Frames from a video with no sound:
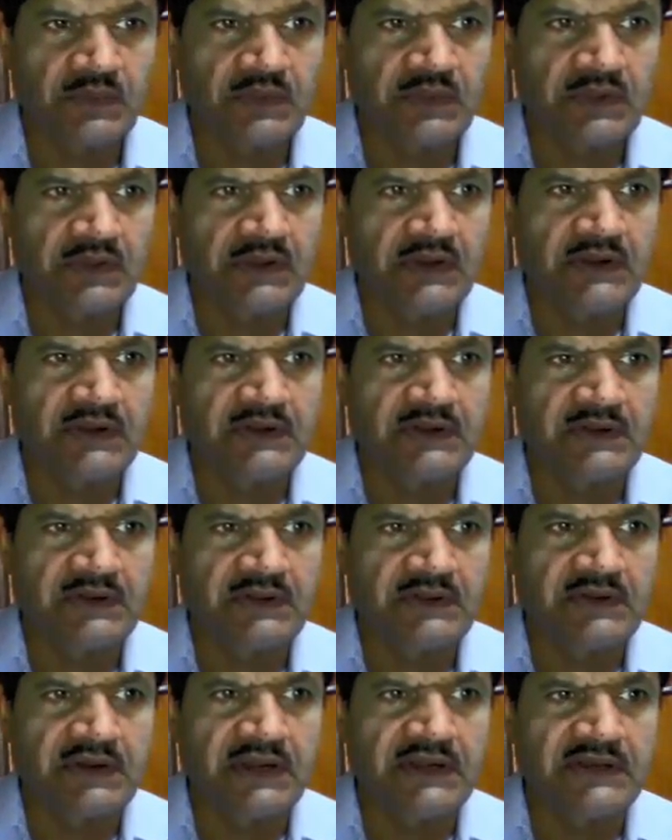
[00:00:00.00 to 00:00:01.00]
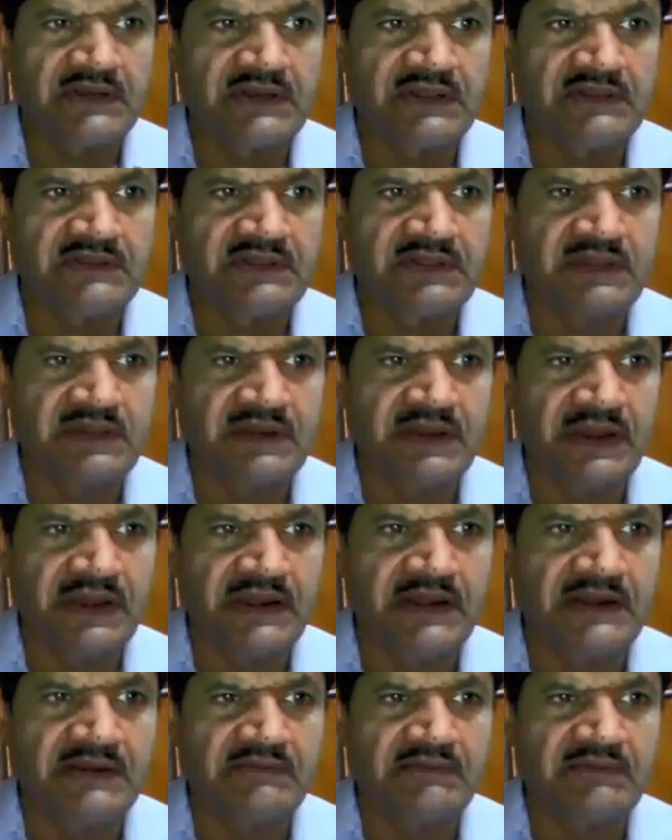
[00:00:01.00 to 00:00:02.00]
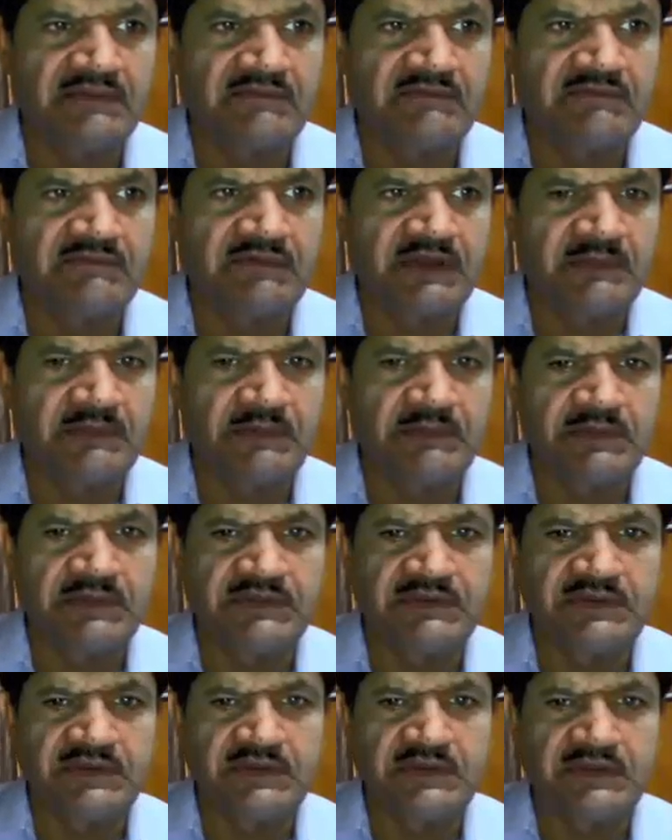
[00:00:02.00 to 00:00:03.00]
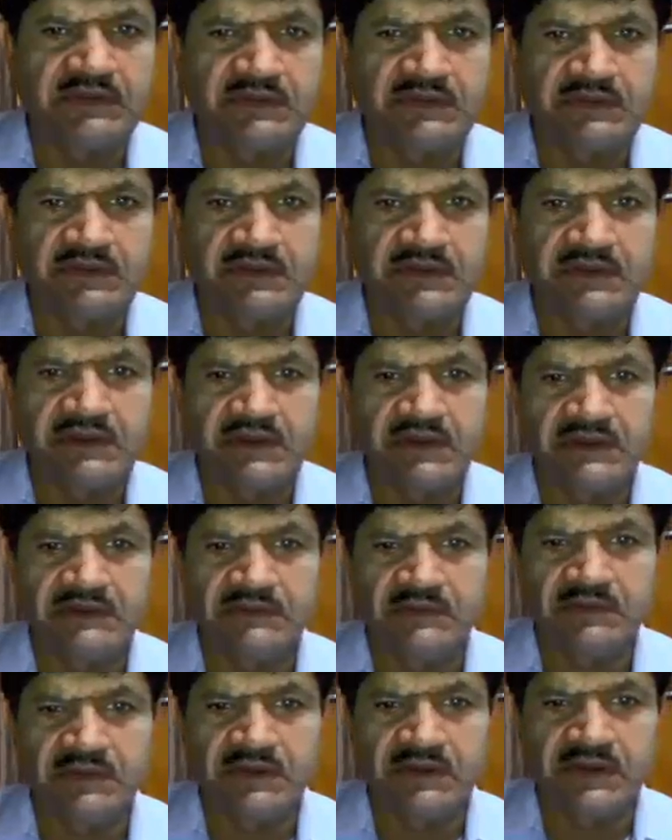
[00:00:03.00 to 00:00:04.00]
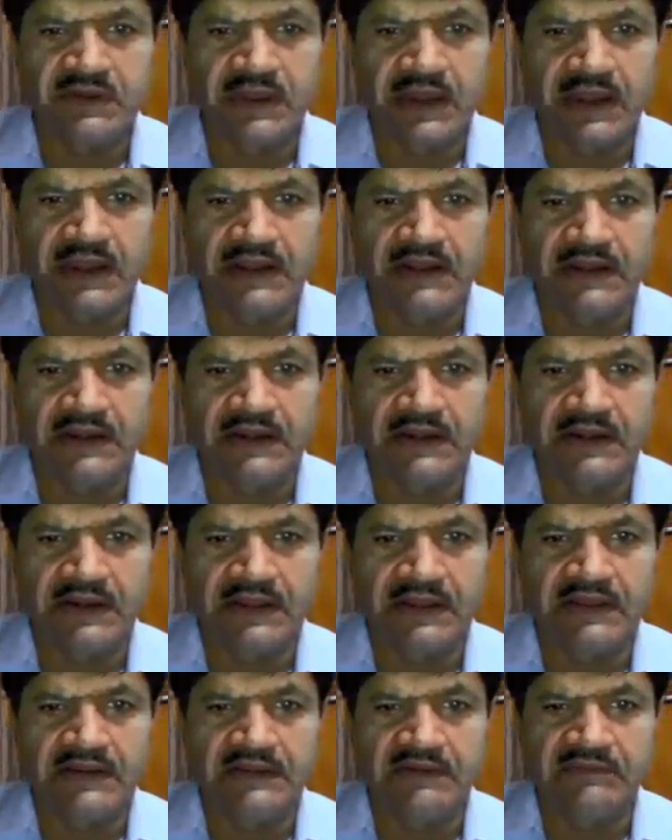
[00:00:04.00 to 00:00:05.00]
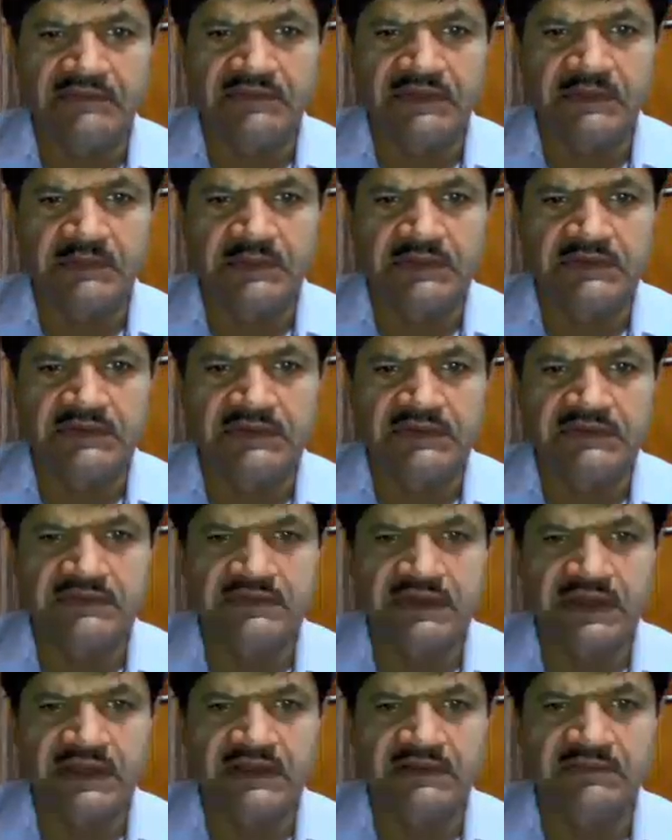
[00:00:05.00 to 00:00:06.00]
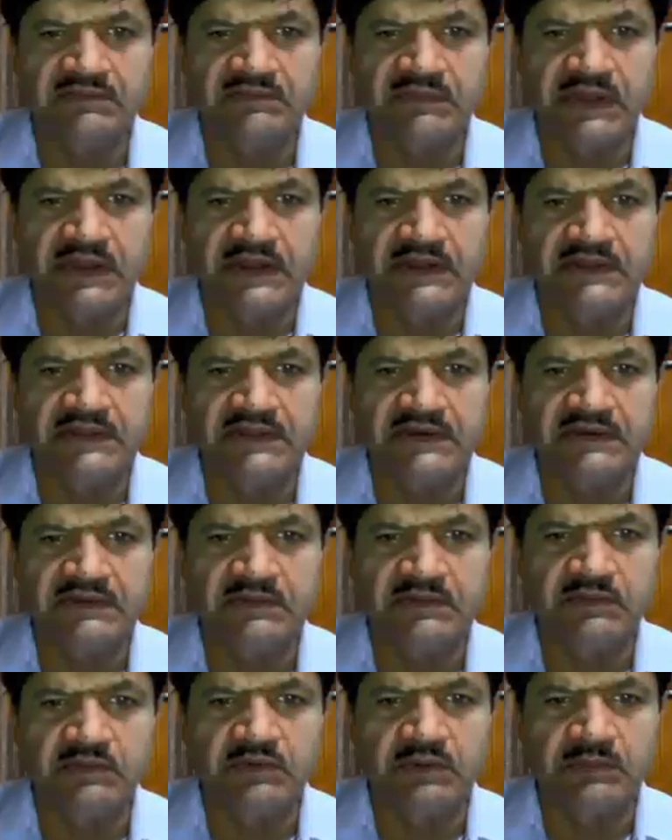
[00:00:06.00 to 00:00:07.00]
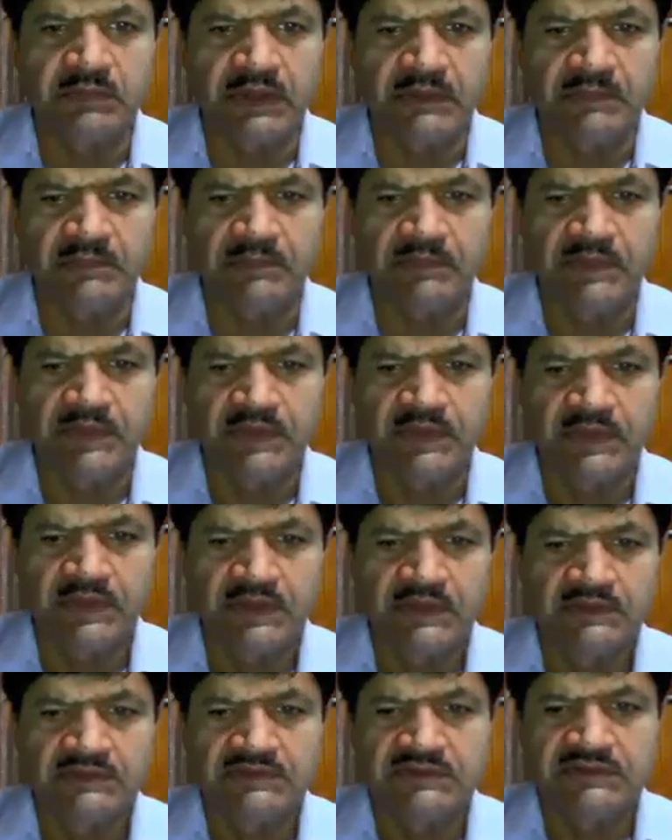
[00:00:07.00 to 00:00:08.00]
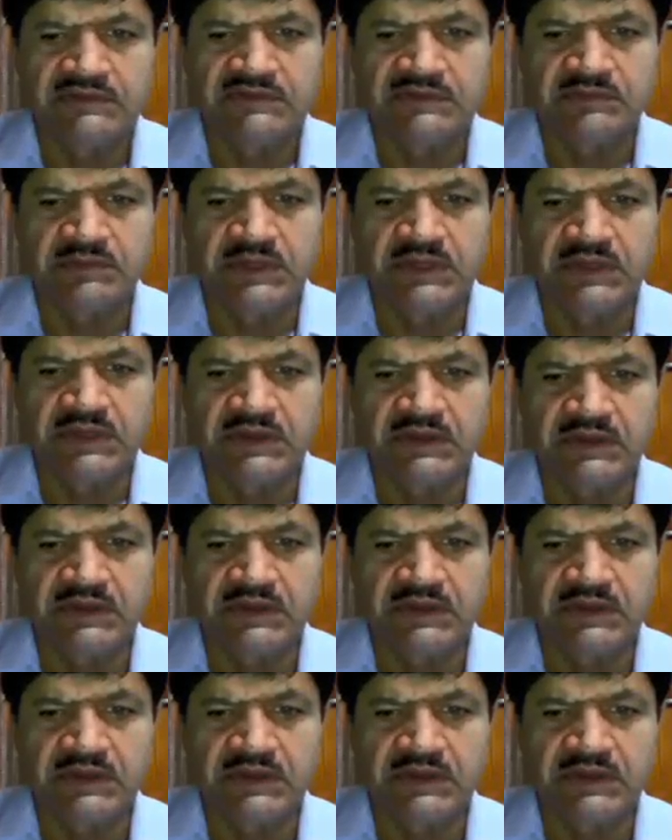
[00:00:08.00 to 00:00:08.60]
and right click there, add a web imagery, and you can add any of the imageries. I'll add here Google Map. This is being